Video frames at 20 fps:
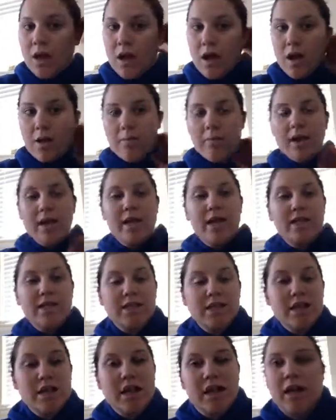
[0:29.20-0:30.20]
My
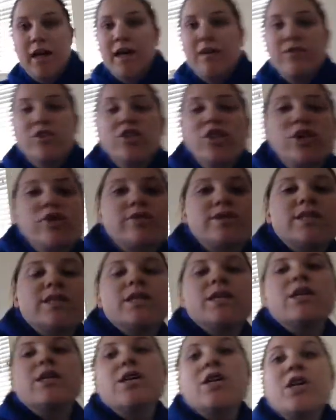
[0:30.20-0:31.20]
lesson that I have
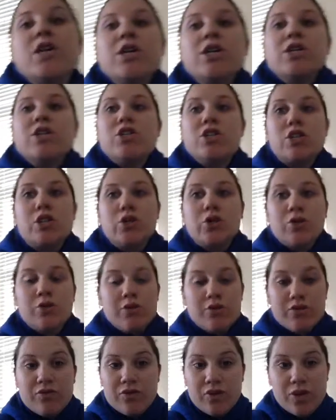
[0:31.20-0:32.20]
chosen to
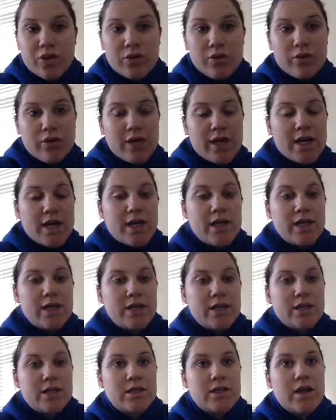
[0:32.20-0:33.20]
review
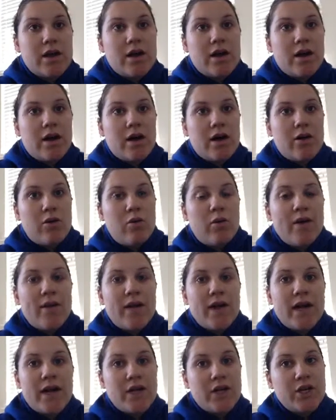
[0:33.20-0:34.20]
is
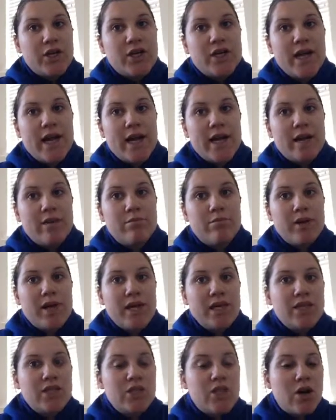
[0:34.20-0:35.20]
one that I created
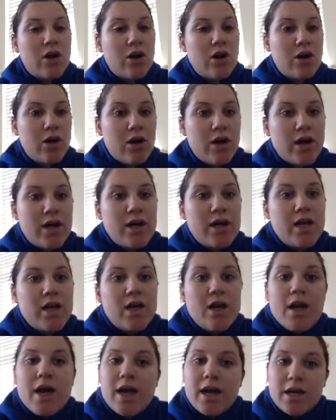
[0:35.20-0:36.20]
based on
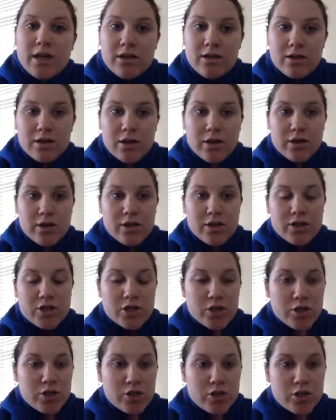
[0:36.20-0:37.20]
a
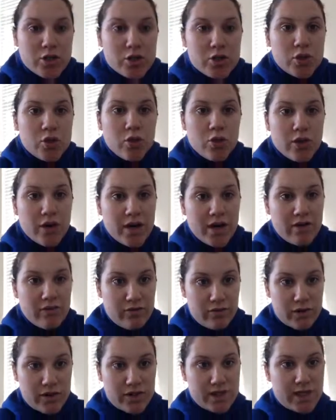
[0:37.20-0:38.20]
literature story
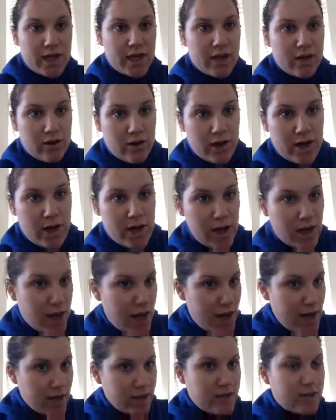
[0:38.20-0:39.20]
for a second grade
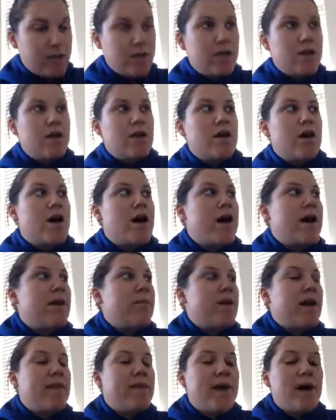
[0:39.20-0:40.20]
class,
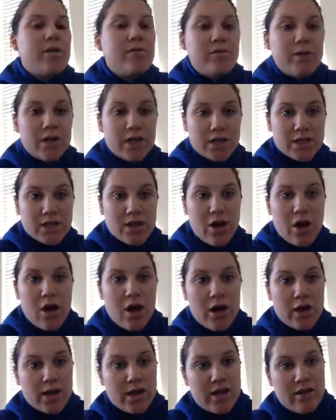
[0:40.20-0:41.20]
and that book is
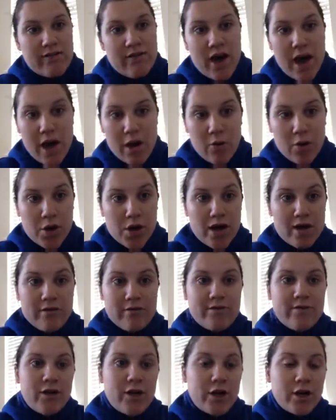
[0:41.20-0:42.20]
called If I Were a
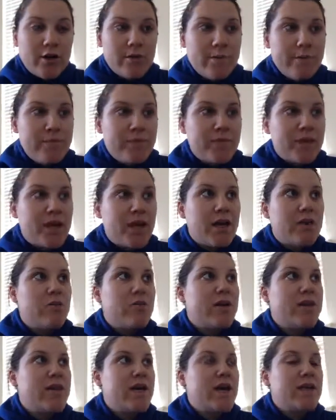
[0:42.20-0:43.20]
Verb, and
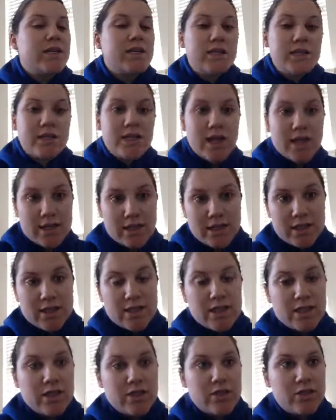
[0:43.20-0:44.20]
what that
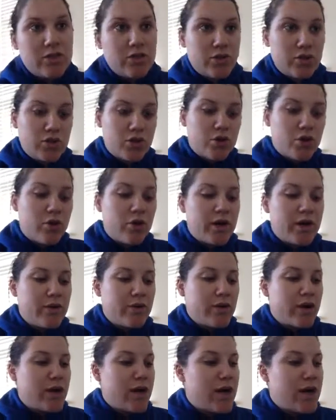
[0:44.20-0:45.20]
discusses is a story
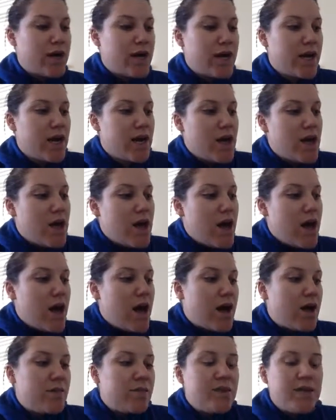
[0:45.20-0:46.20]
regarding
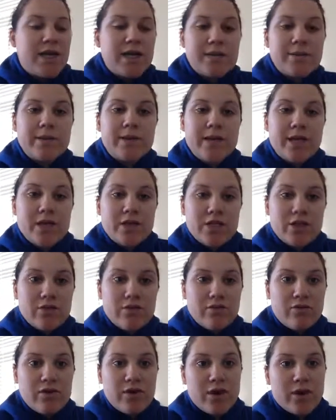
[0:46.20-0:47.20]
an explanation
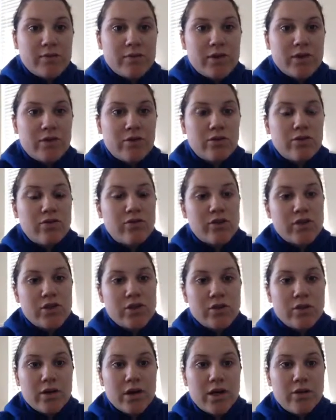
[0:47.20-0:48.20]
of verbs through
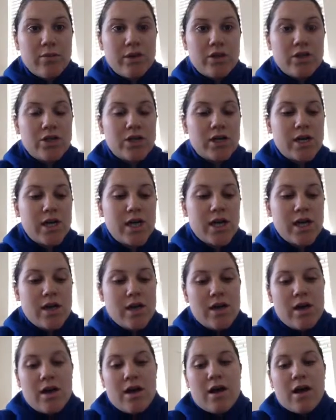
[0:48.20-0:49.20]
visual imagery
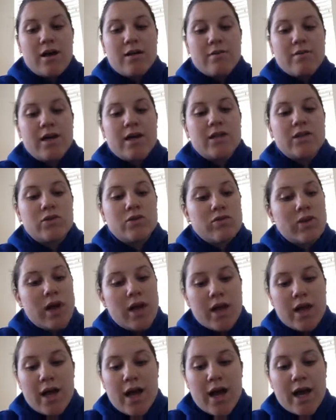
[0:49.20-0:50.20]
as
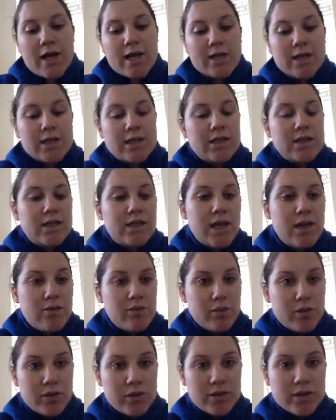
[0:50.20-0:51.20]
well as
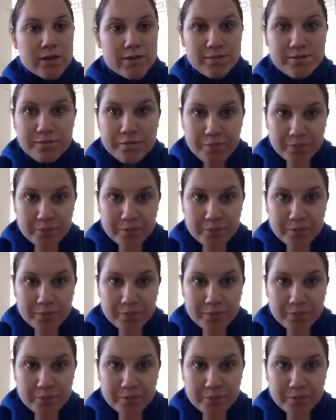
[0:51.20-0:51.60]
examples